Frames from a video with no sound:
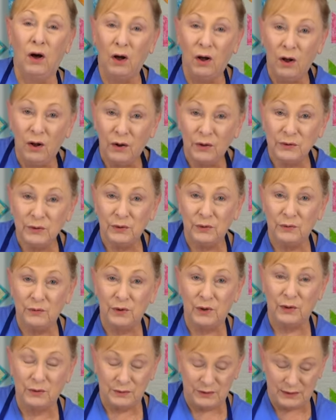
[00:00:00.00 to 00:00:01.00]
all your
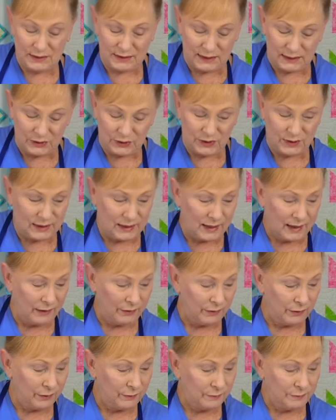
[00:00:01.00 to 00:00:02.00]
rows stitched
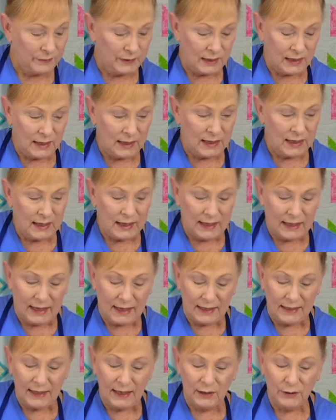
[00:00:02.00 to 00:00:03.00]
together.
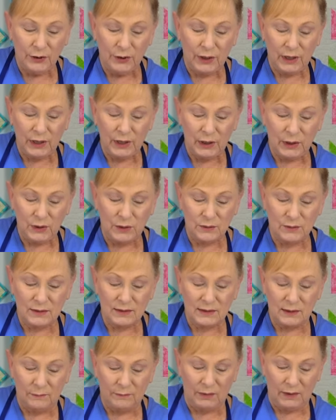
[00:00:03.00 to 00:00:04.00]
And then you're going to
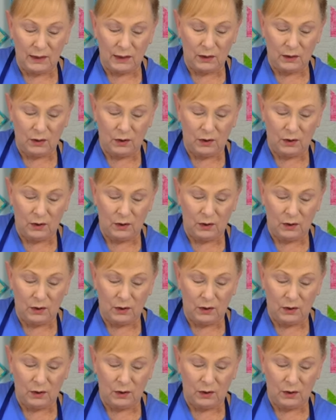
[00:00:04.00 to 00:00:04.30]
use something